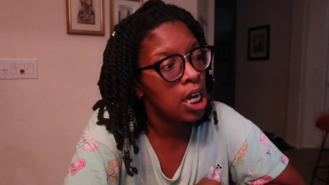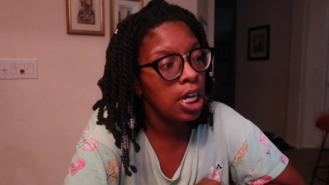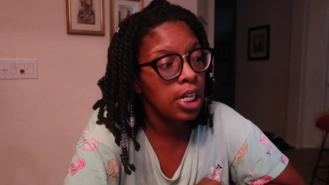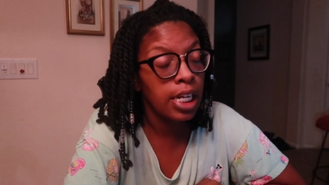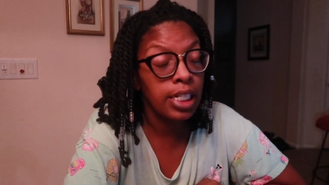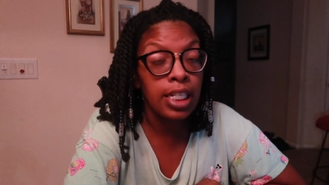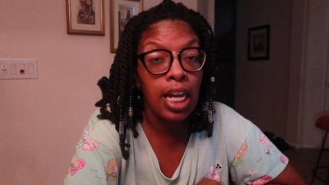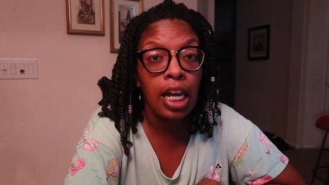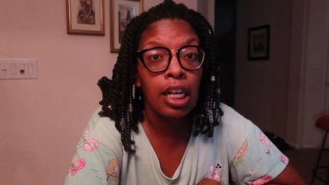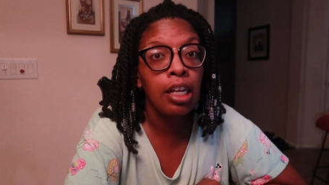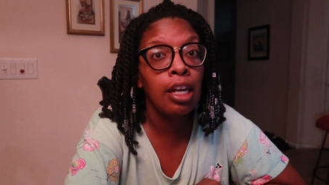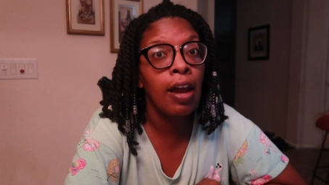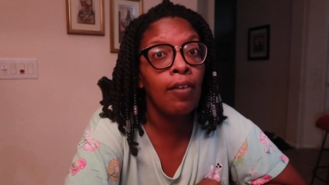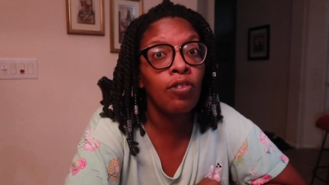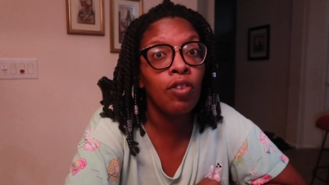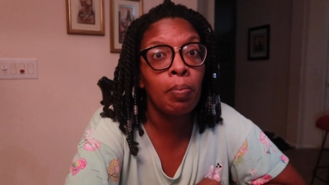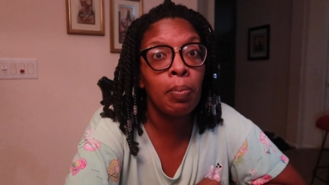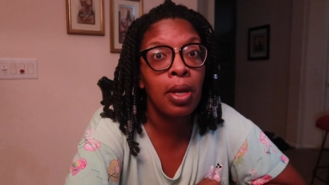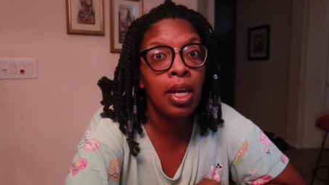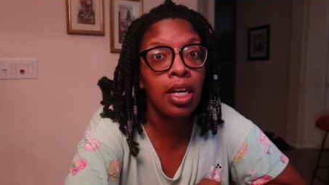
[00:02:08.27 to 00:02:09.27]
That's how you have
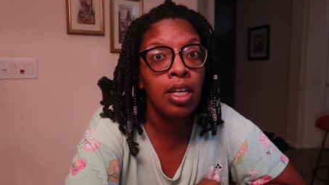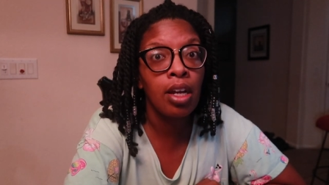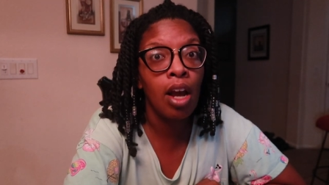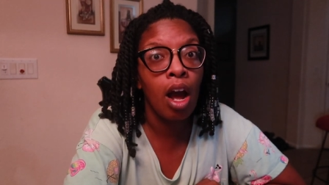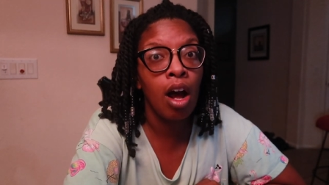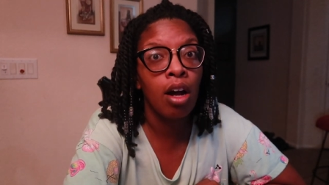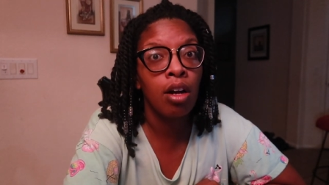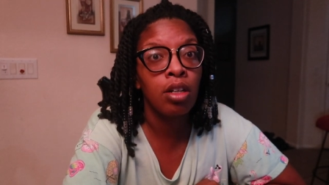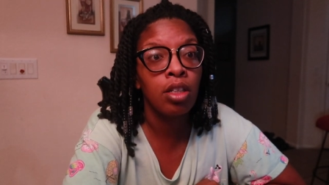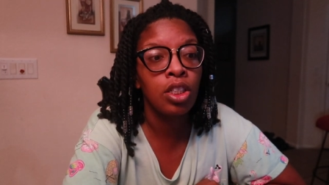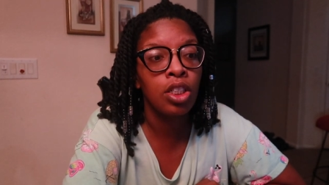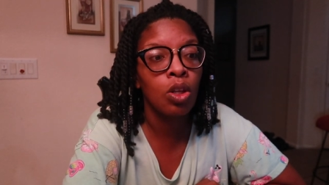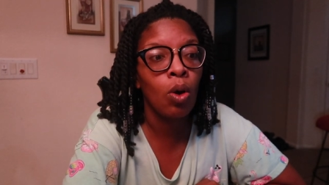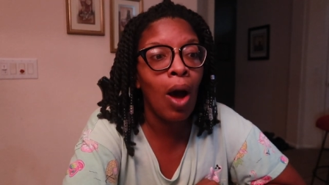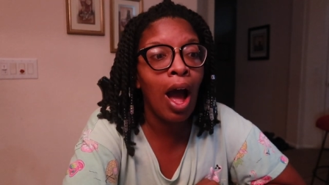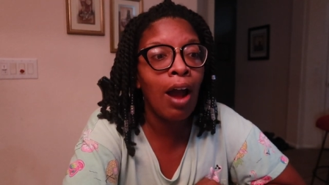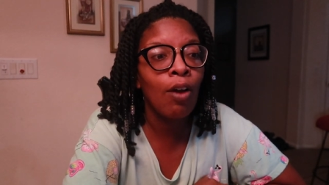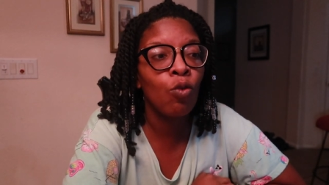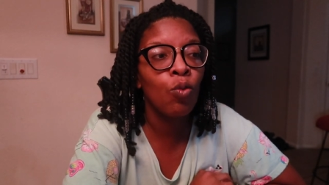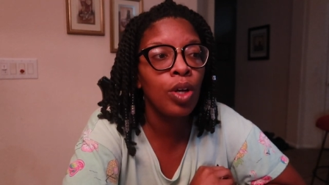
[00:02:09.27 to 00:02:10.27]
to be, y'all. So
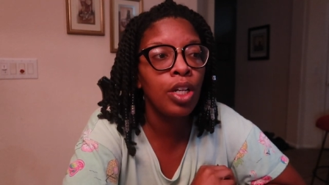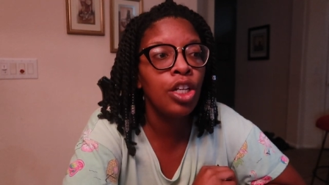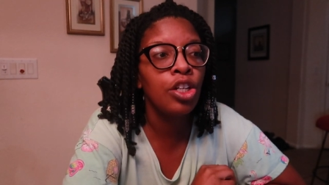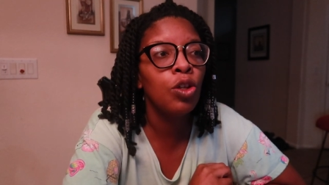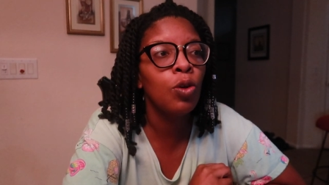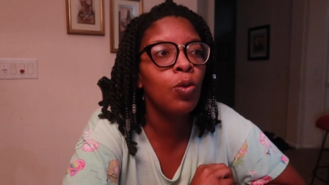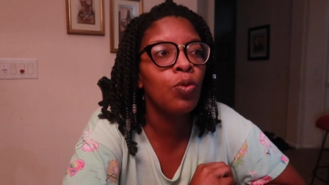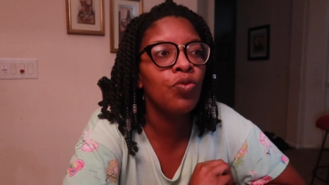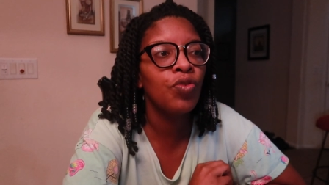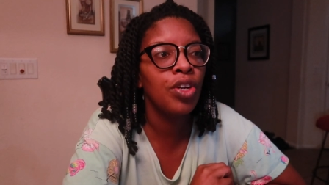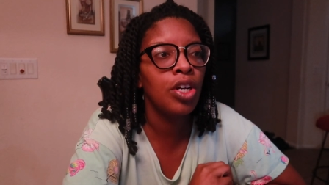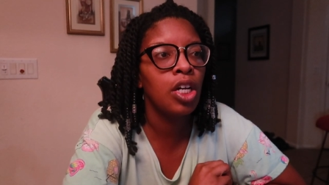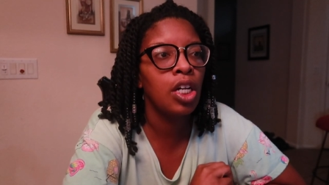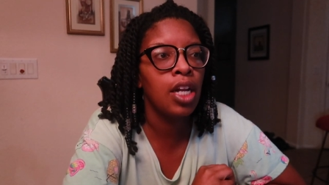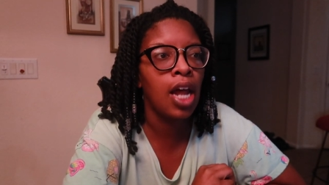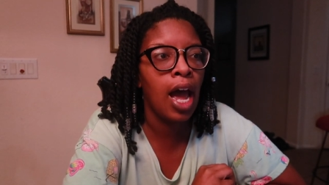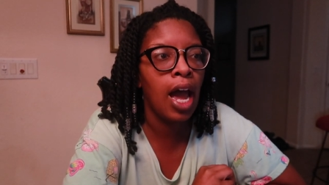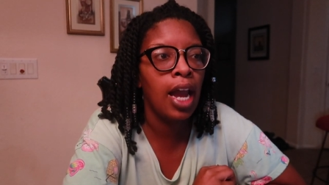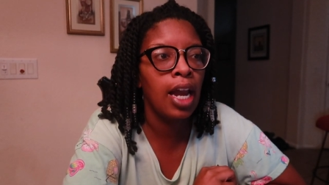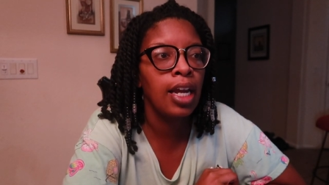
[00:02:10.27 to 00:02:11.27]
I really do feel
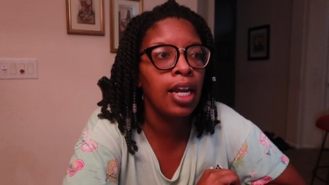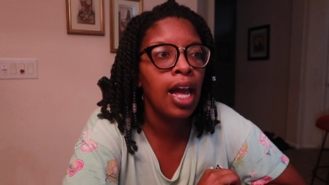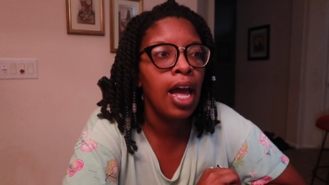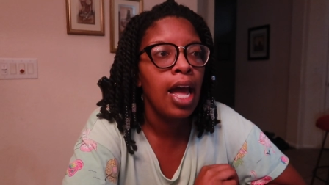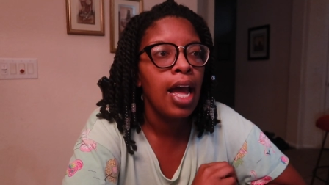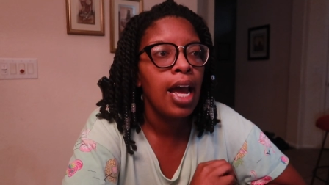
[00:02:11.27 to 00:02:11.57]
like